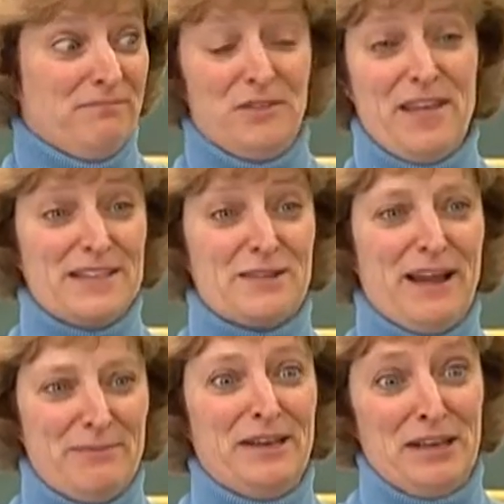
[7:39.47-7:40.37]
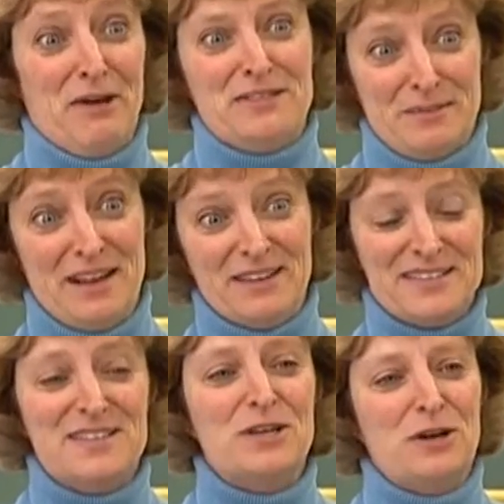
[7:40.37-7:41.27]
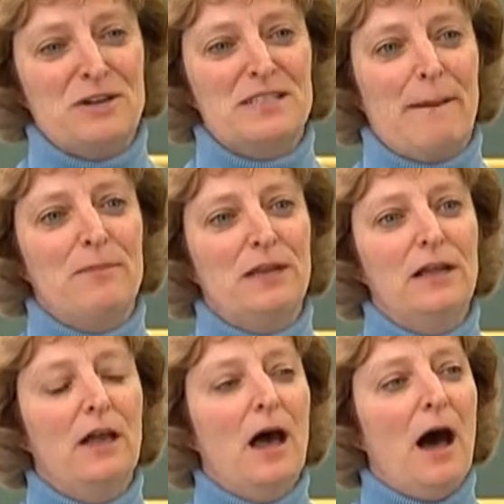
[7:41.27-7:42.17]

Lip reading: well, that's great, but you know, somebody else's turn or something.